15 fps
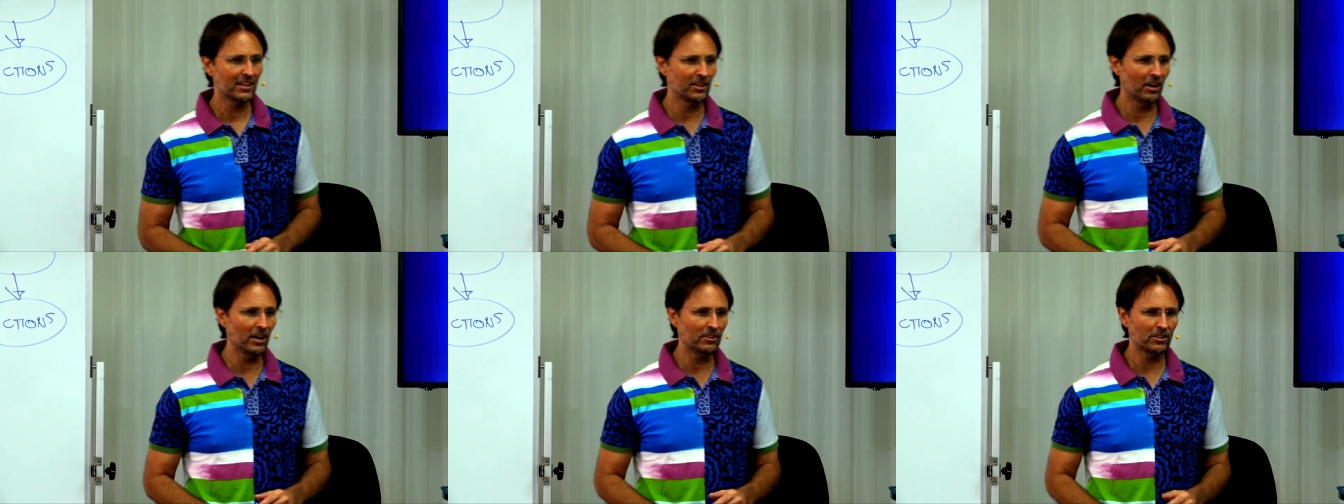
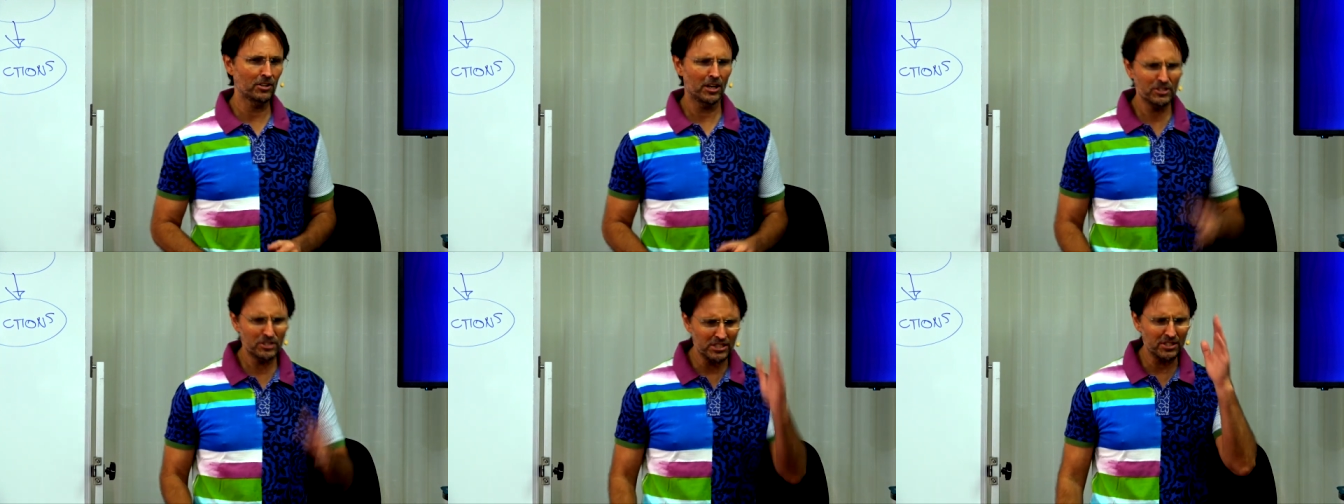God,
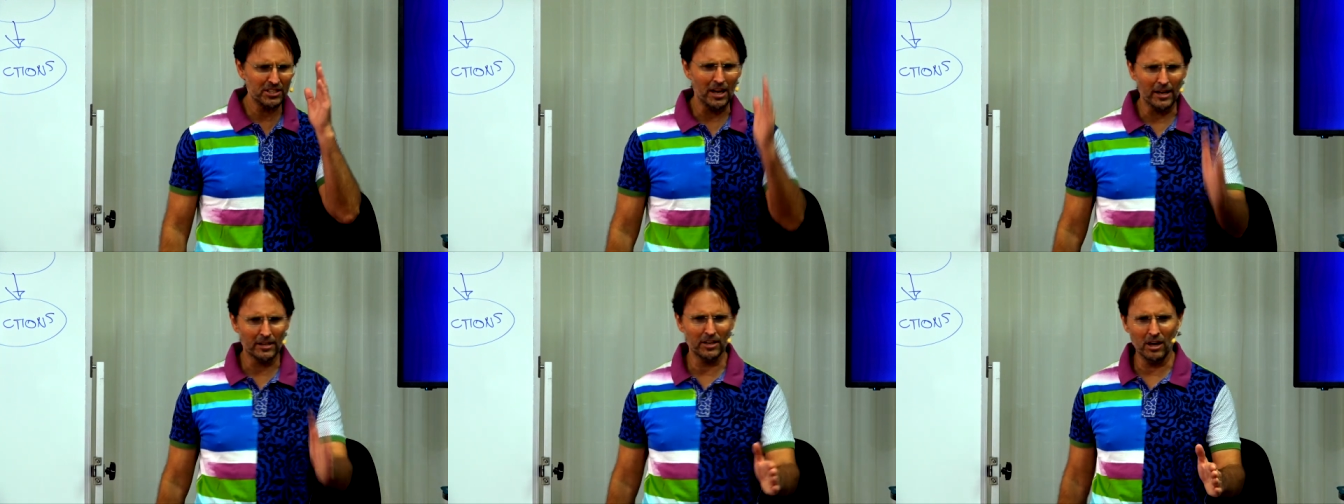God's just
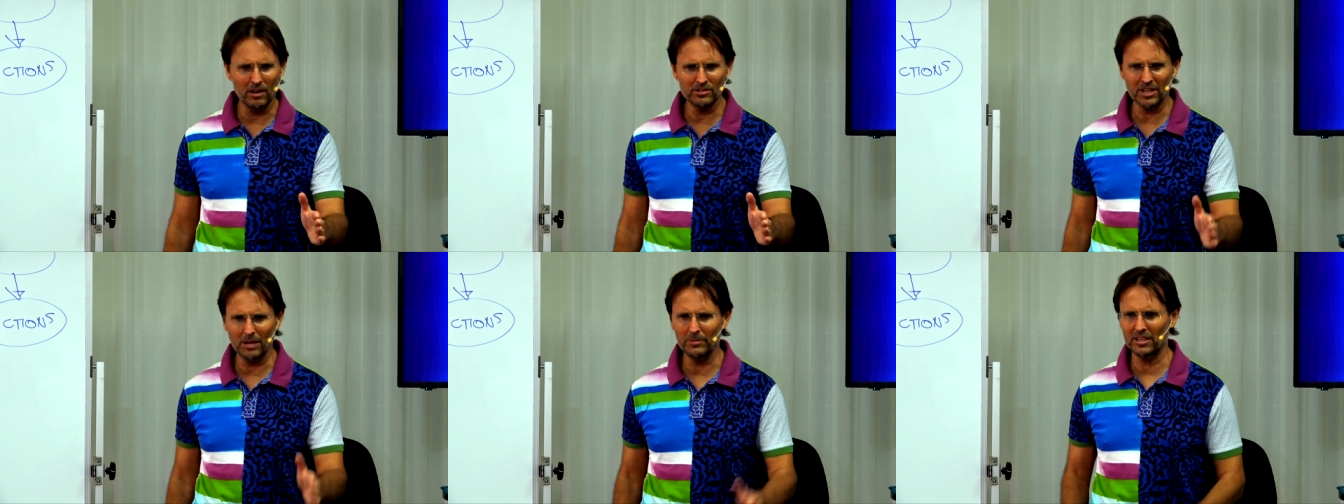going,
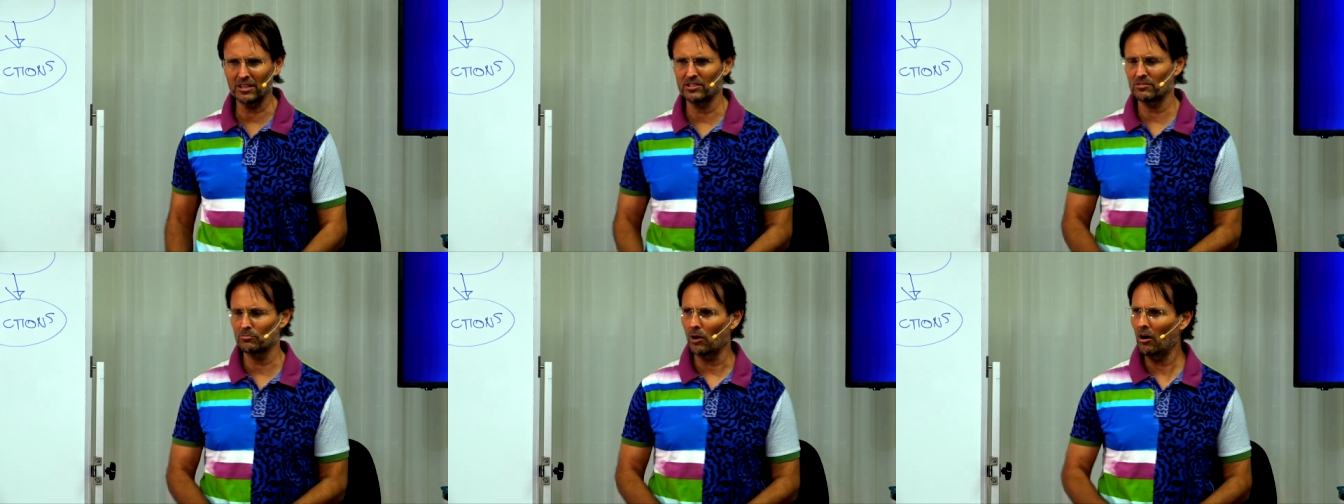no, something
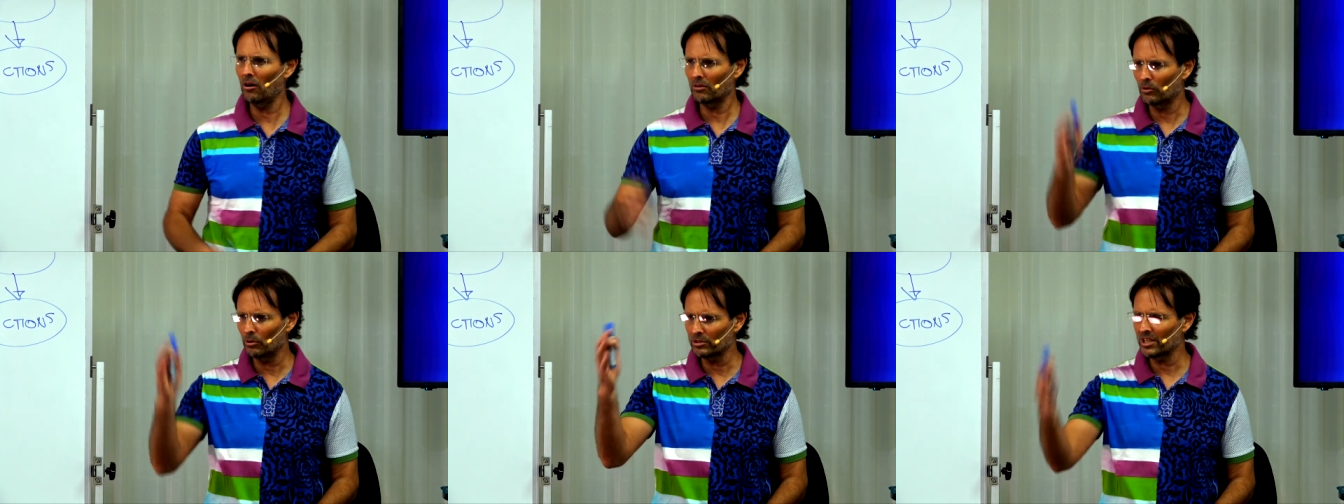is
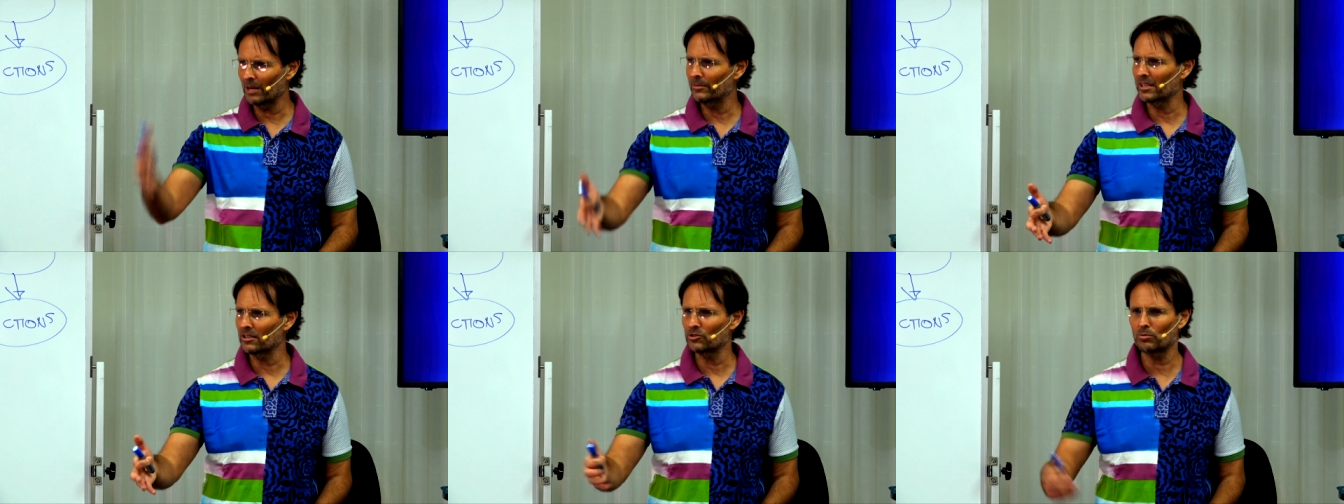wrong or
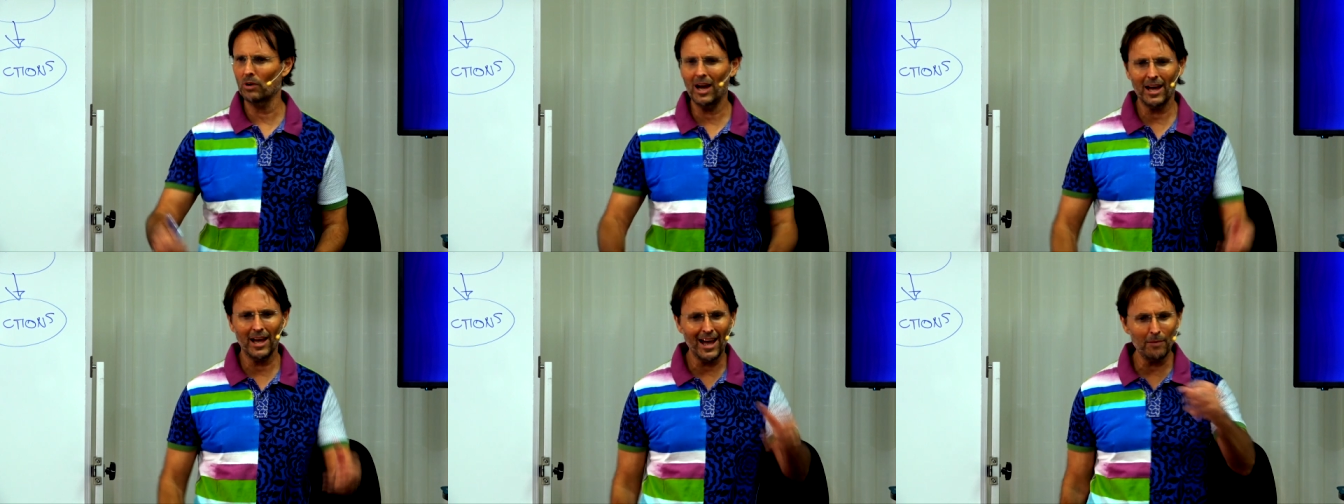something is right.